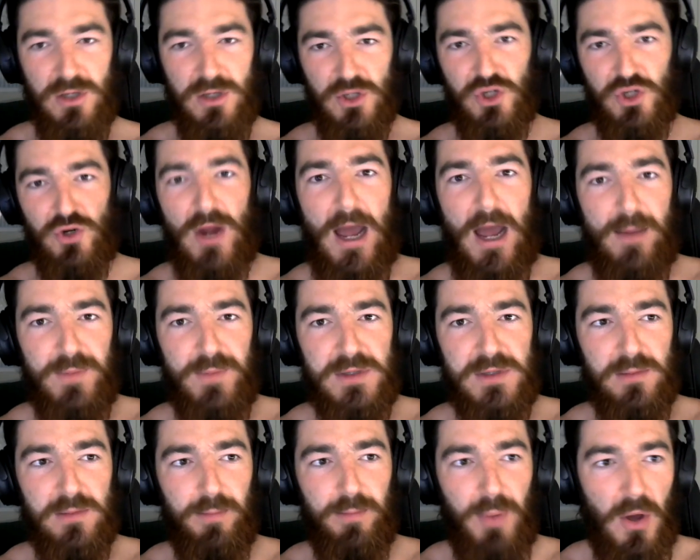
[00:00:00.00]

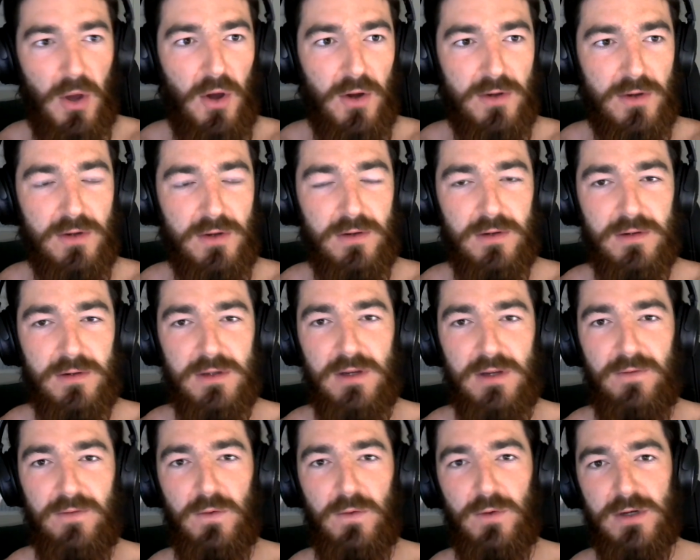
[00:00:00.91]
trapped, burdened,
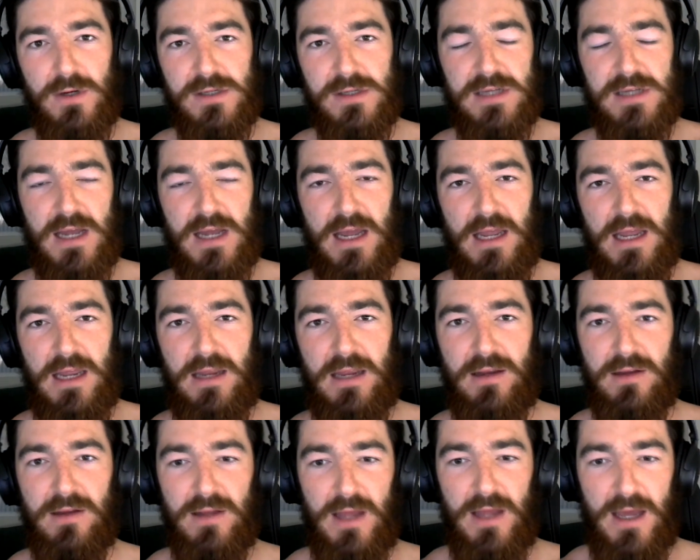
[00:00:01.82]
if you want to
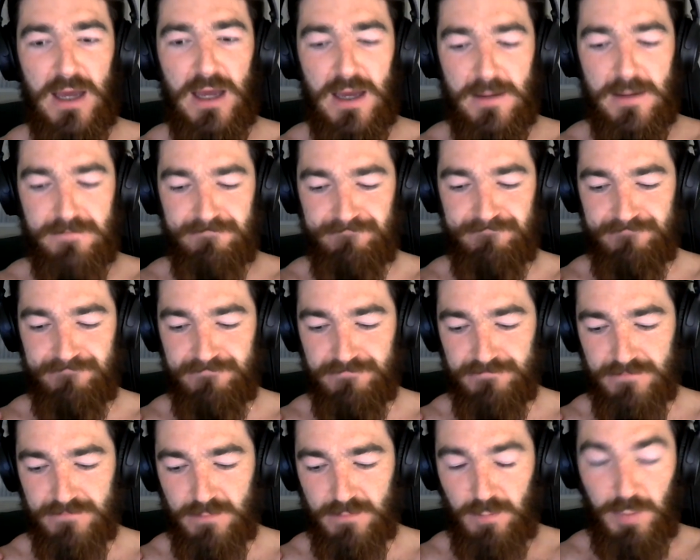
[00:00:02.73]
say,
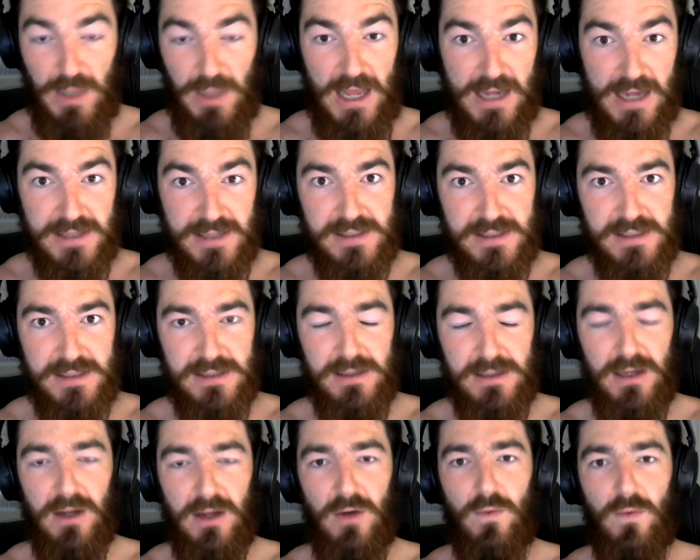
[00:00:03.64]
blessed
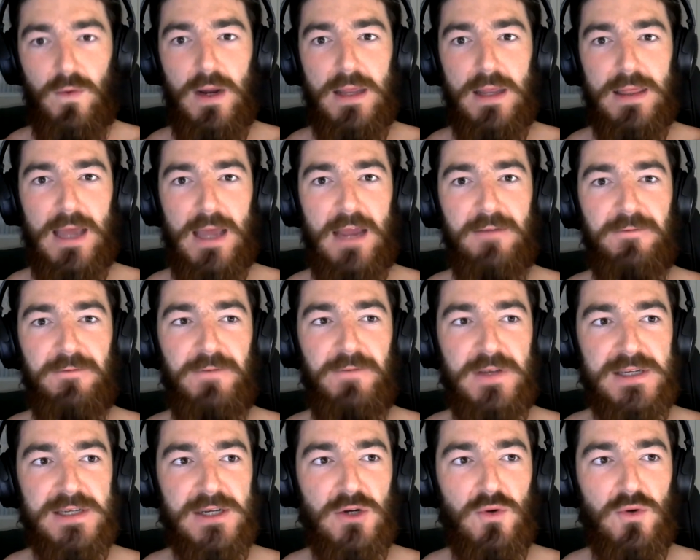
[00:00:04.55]
with a
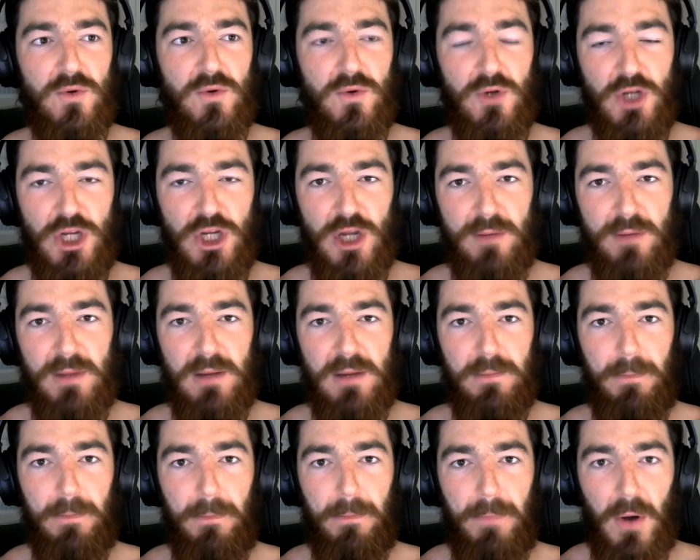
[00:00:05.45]
physical
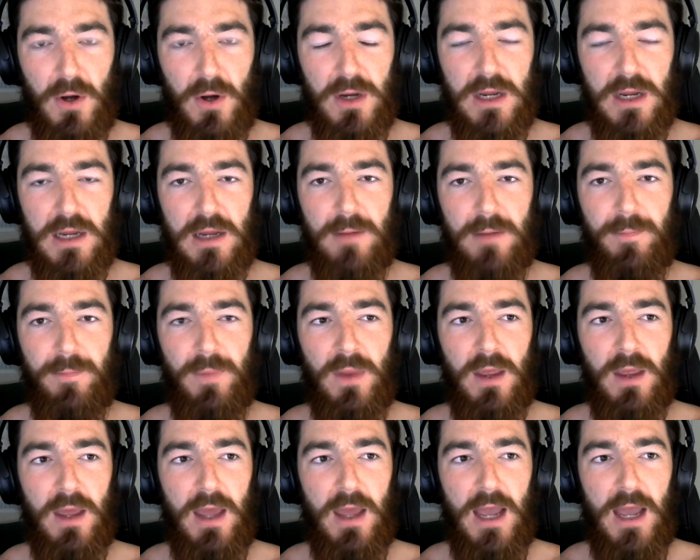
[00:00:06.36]
human body.
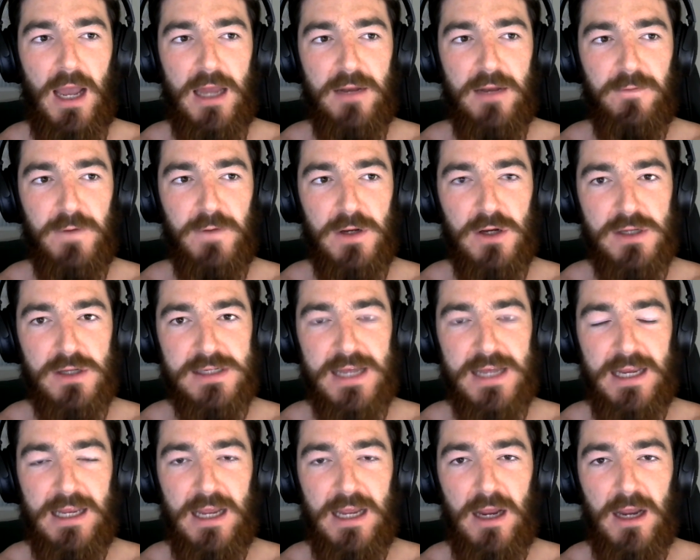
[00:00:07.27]
And if we don't
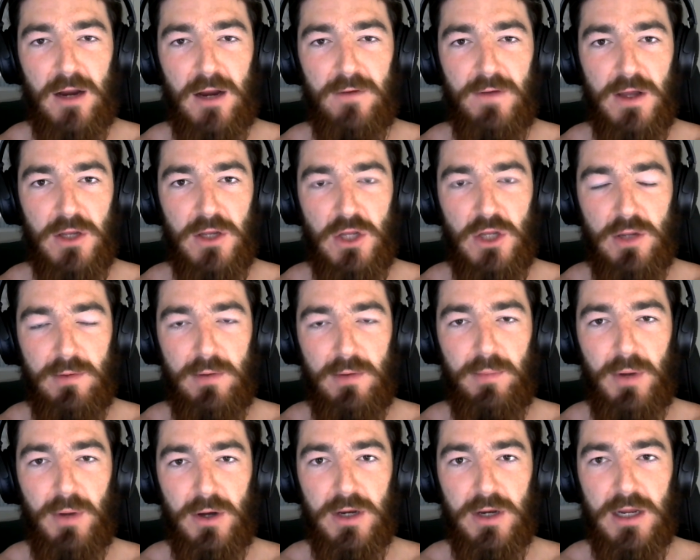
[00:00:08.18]
take care of our human
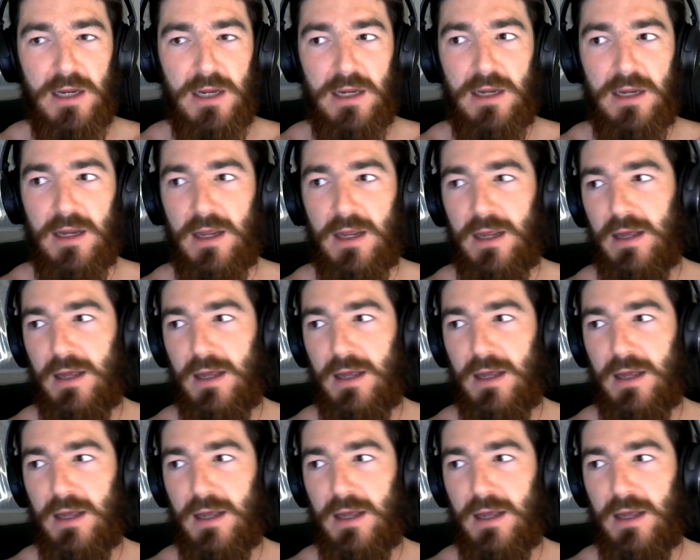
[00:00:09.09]
body,